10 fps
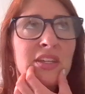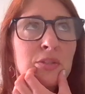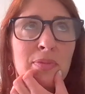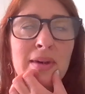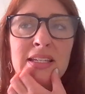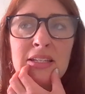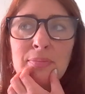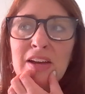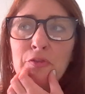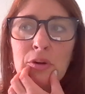this with
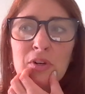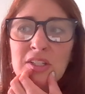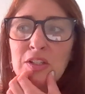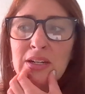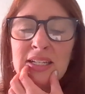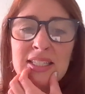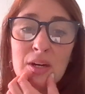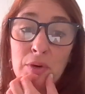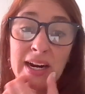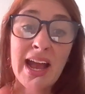my former students,
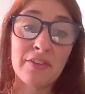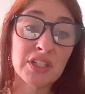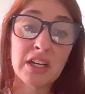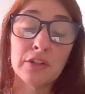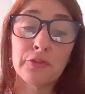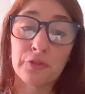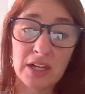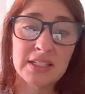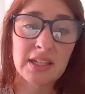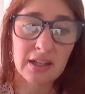that we're going to have to
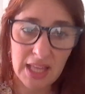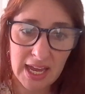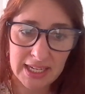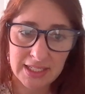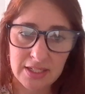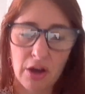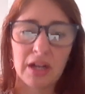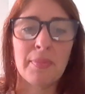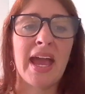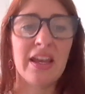confront a client on
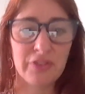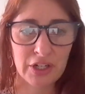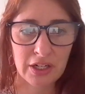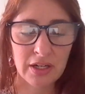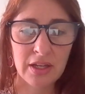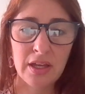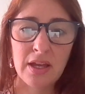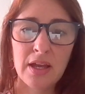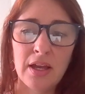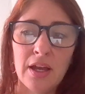a behavior.
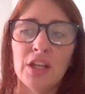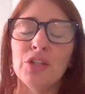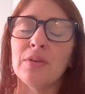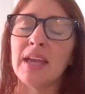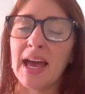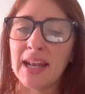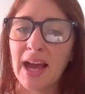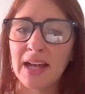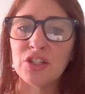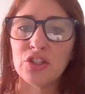You
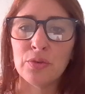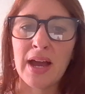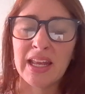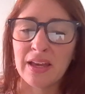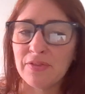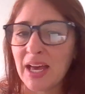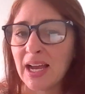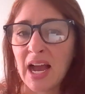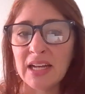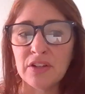cannot do any of that
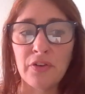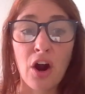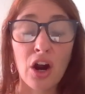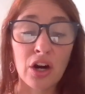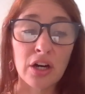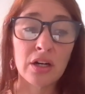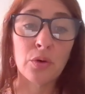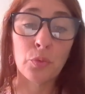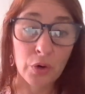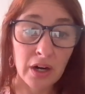kind of hard
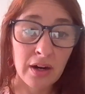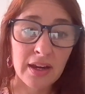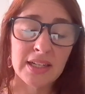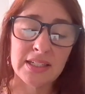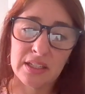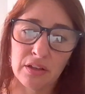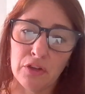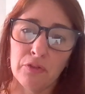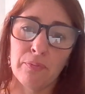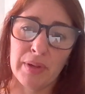work until
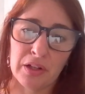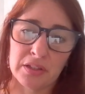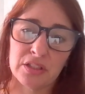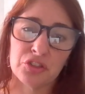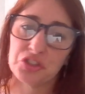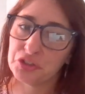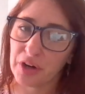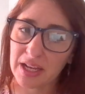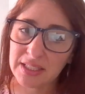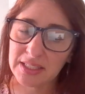you've built
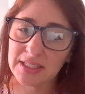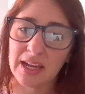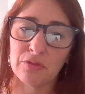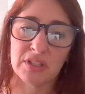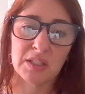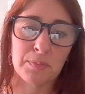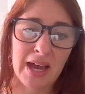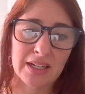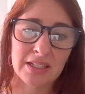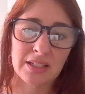trust and
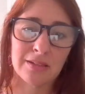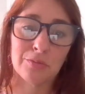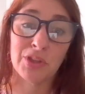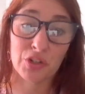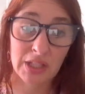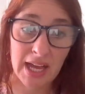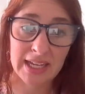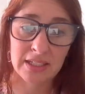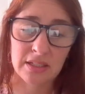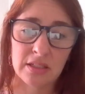respect with your
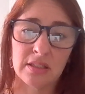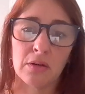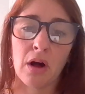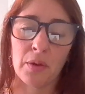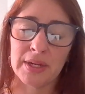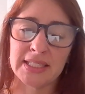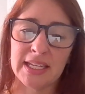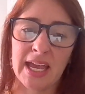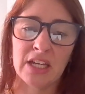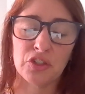client. So always
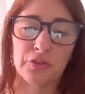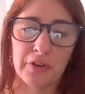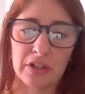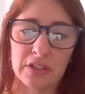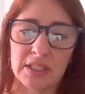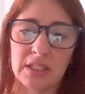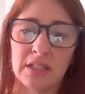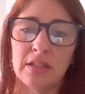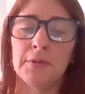engage first.